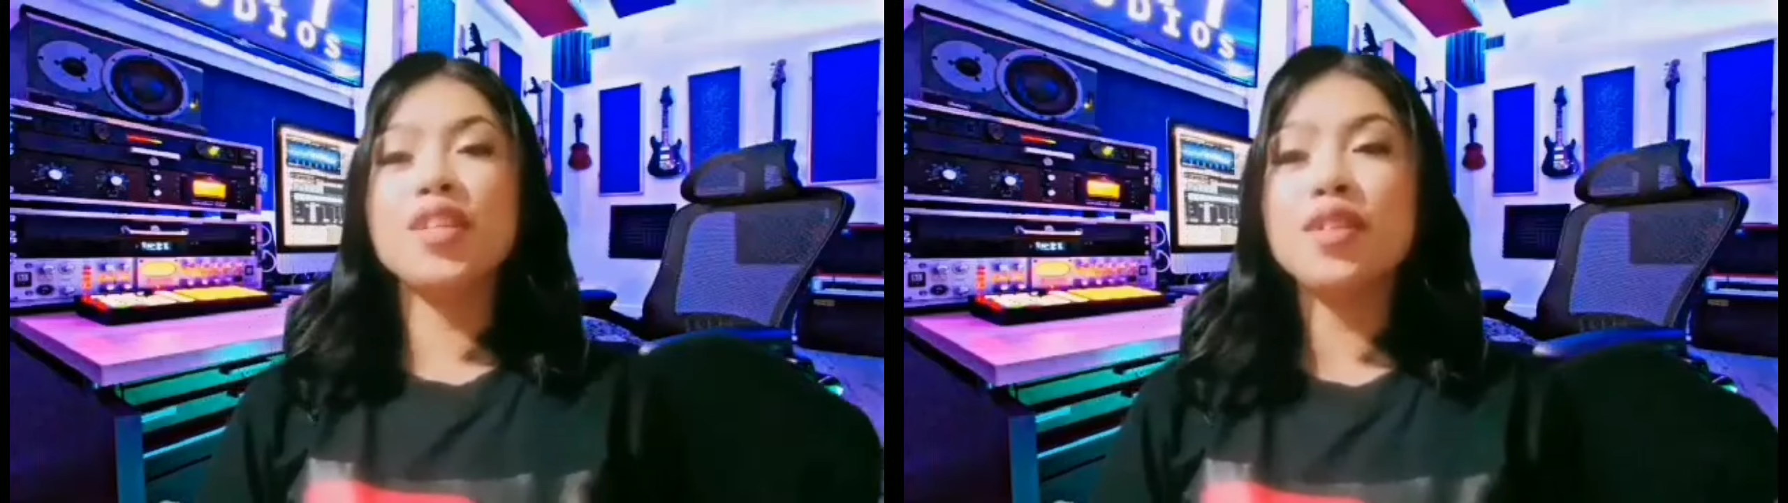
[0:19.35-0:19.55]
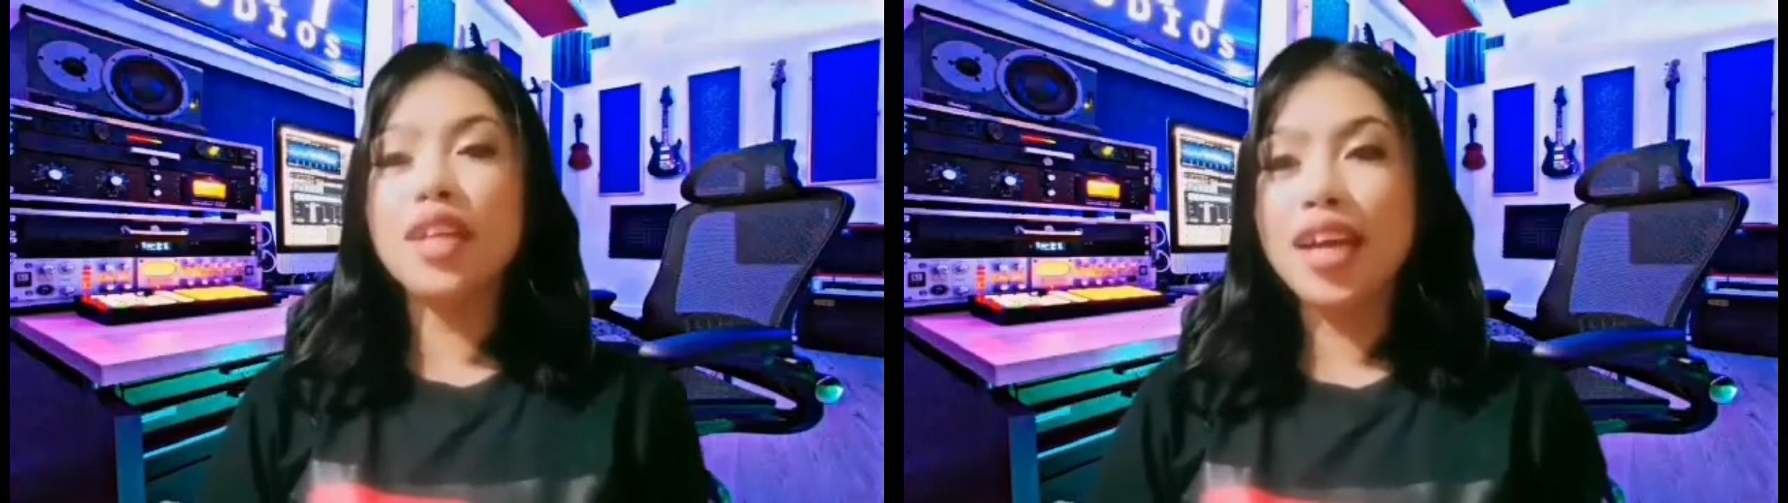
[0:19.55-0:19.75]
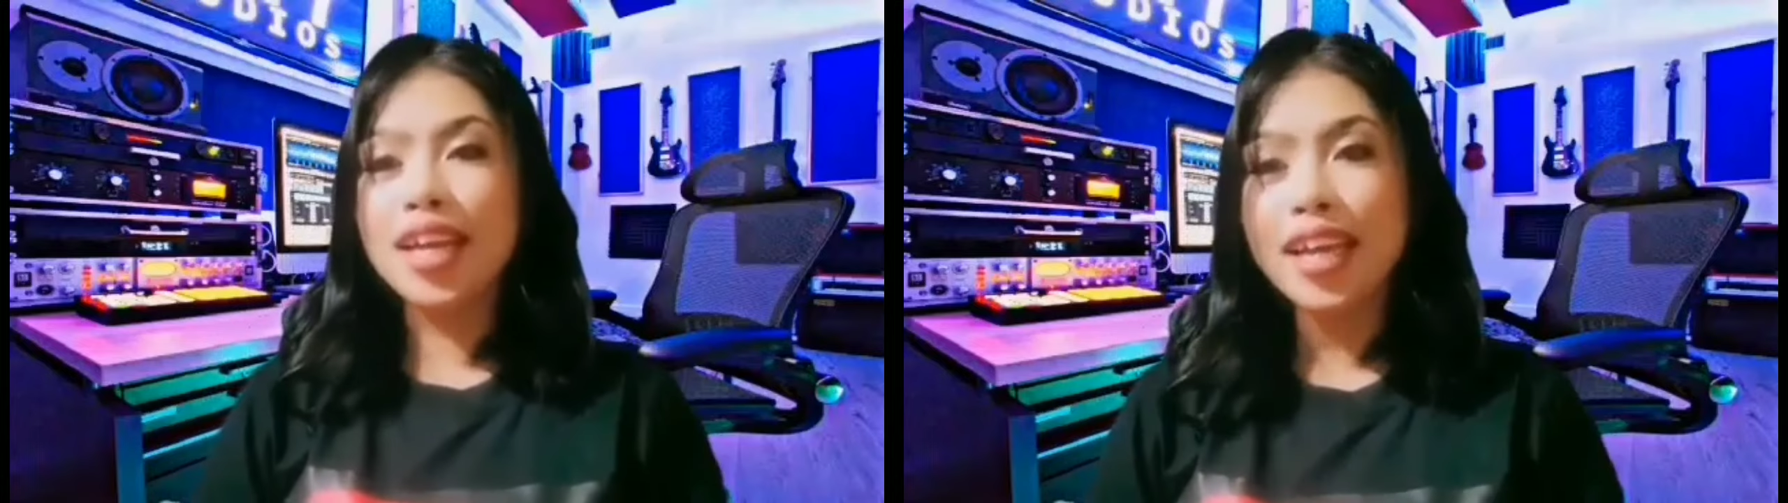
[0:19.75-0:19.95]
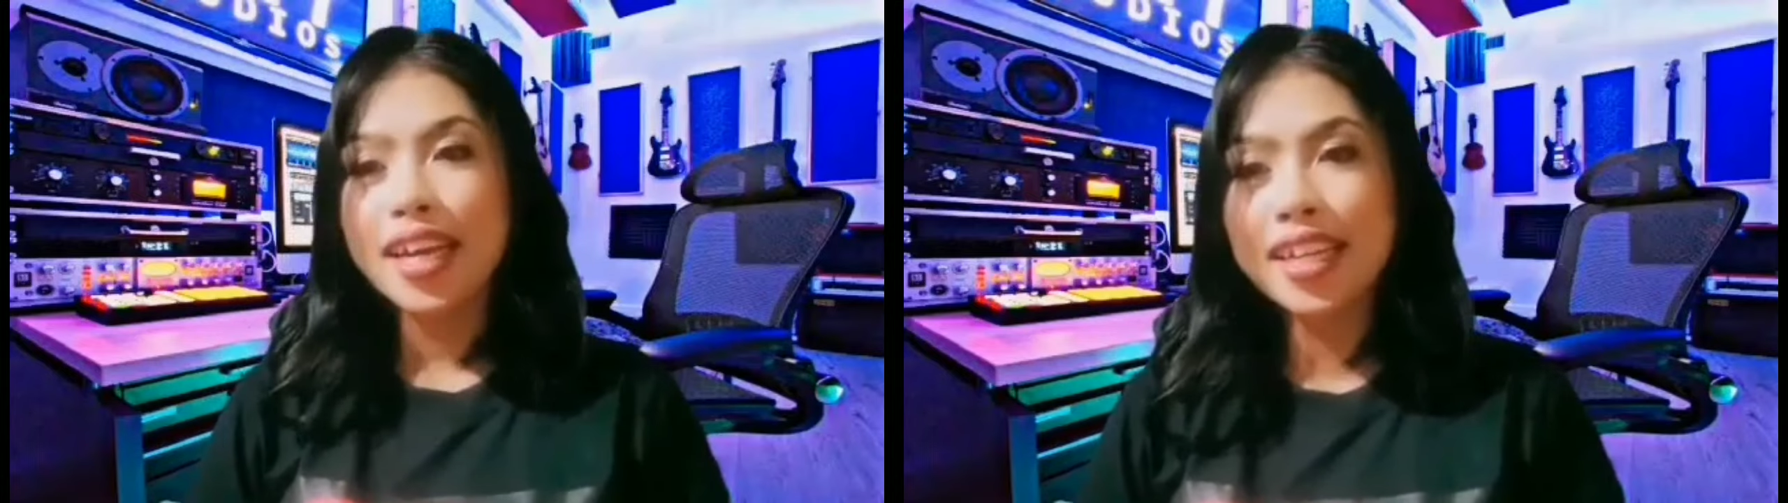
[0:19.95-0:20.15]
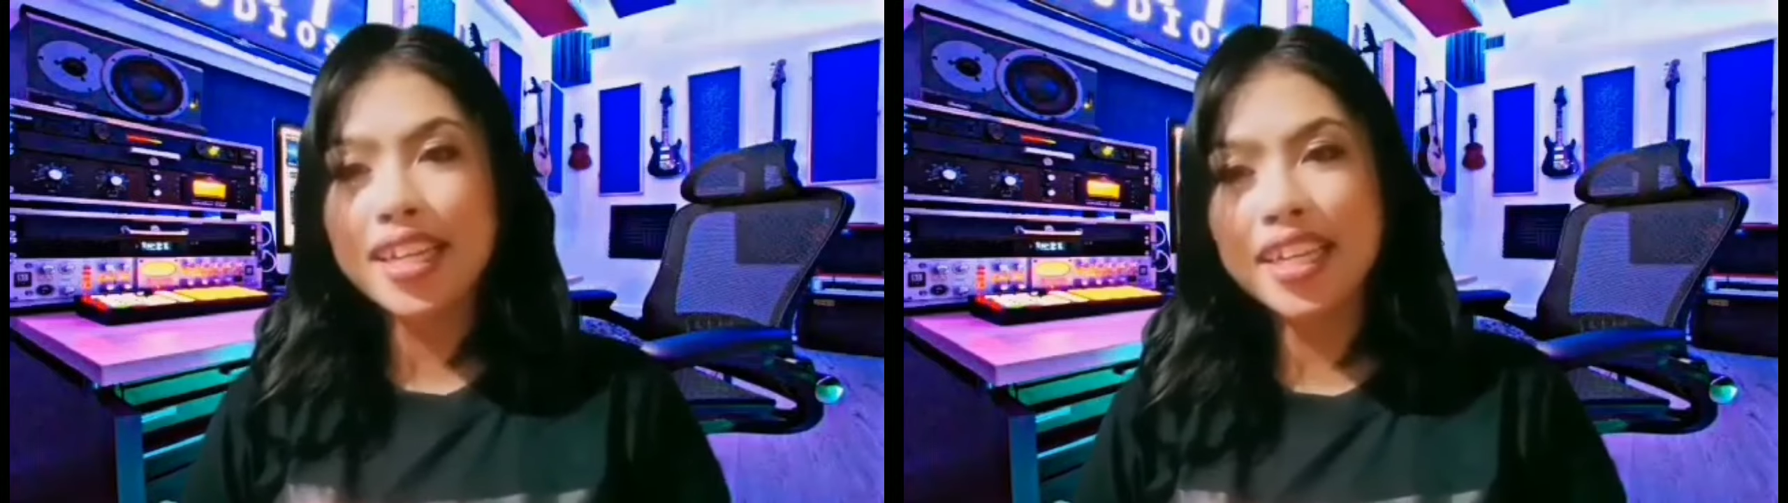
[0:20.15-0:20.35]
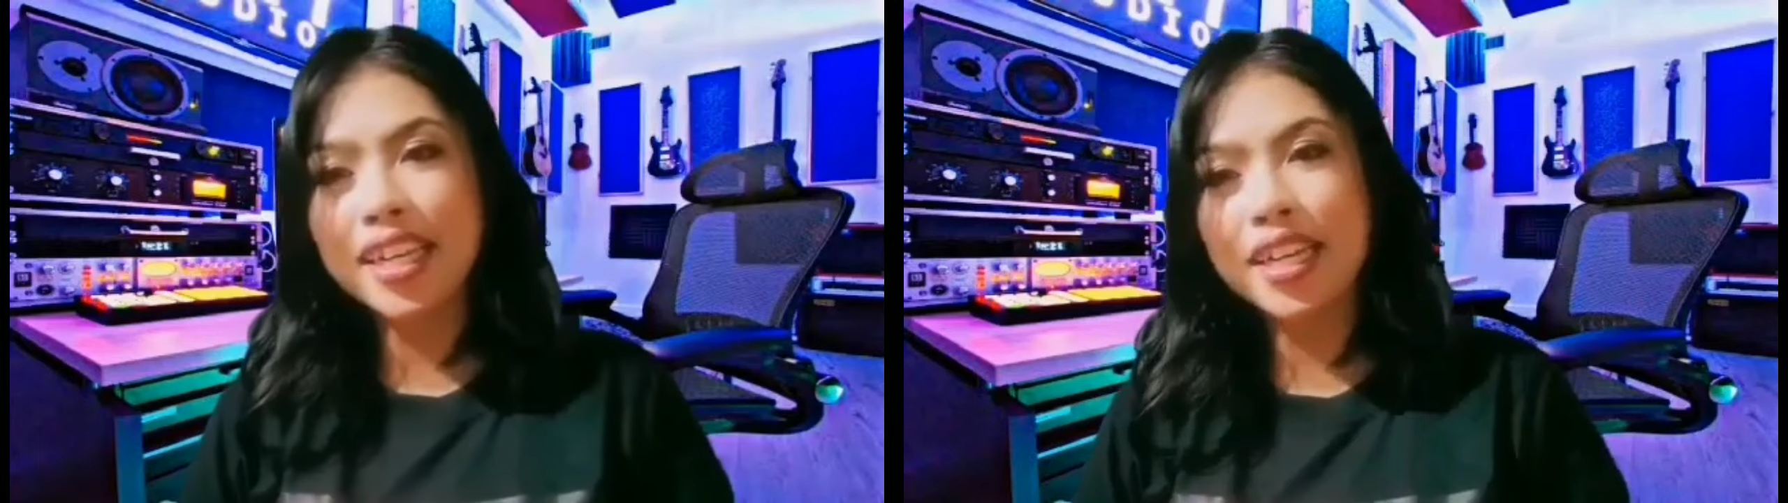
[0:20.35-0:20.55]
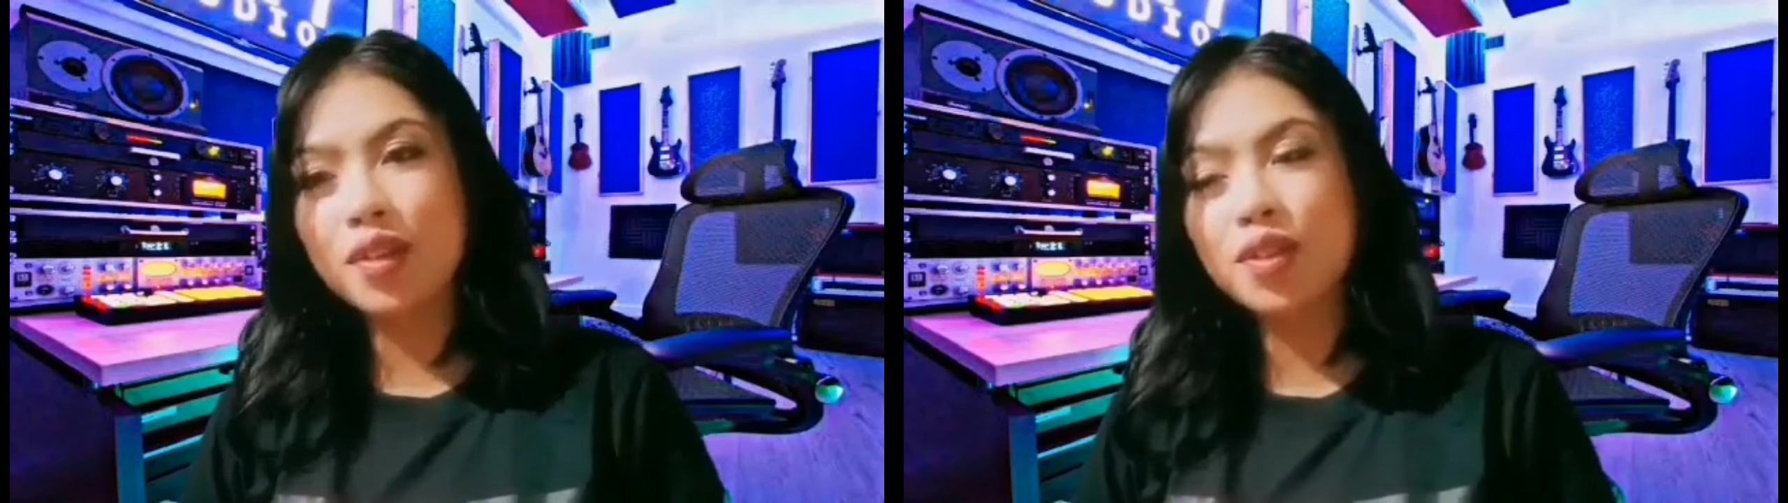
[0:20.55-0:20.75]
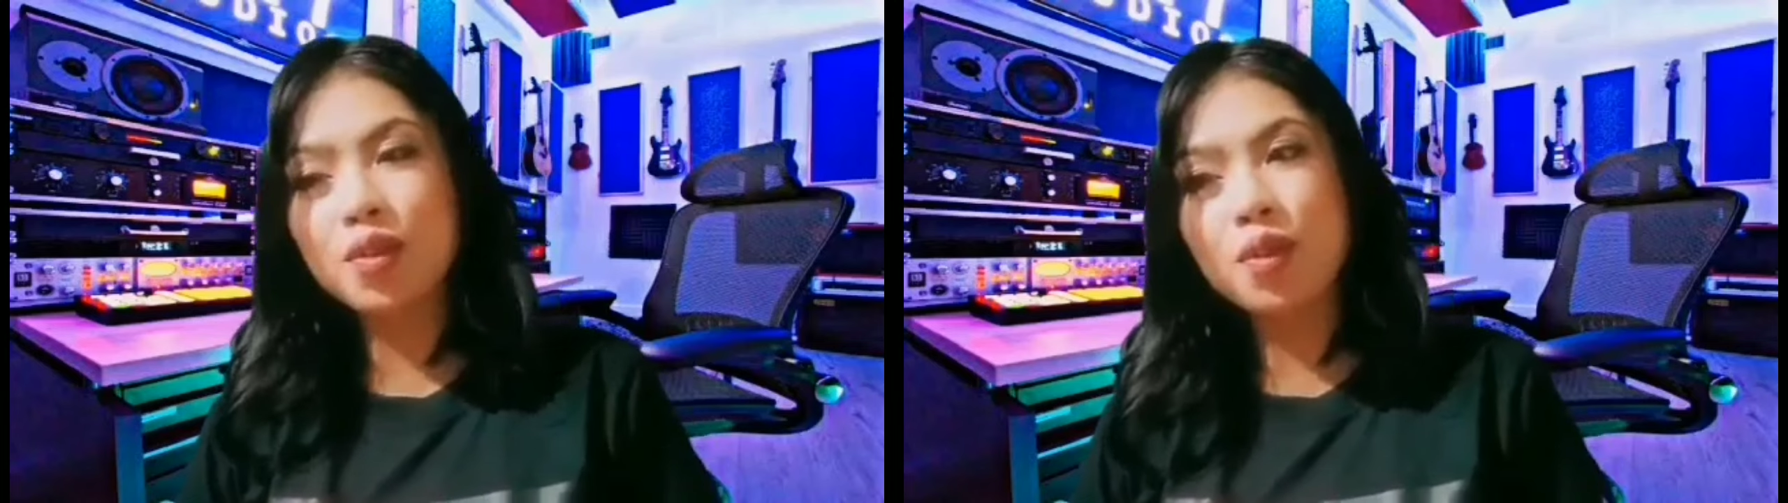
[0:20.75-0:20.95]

ay aking gusto ko